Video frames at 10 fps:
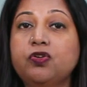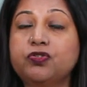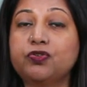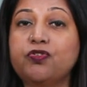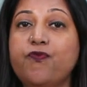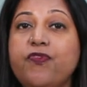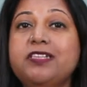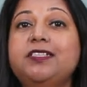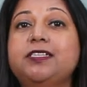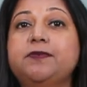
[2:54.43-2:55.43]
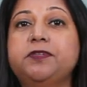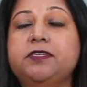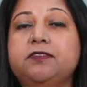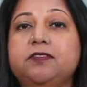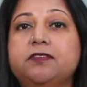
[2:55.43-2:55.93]
So the first tip
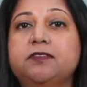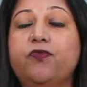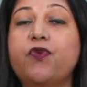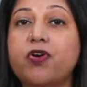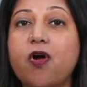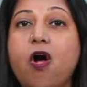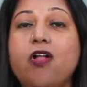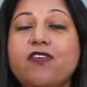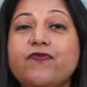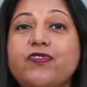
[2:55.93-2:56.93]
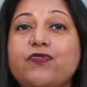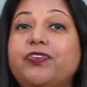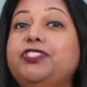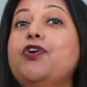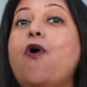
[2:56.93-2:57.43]
is for all of you,
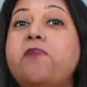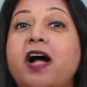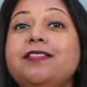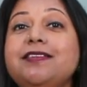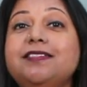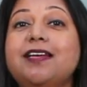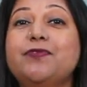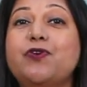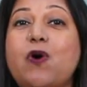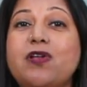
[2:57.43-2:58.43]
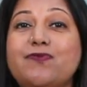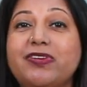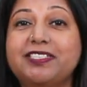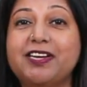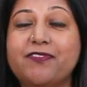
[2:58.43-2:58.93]
which by this time you all
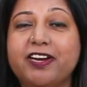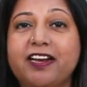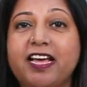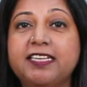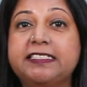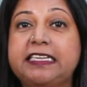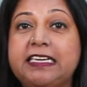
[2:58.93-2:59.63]
must have realized,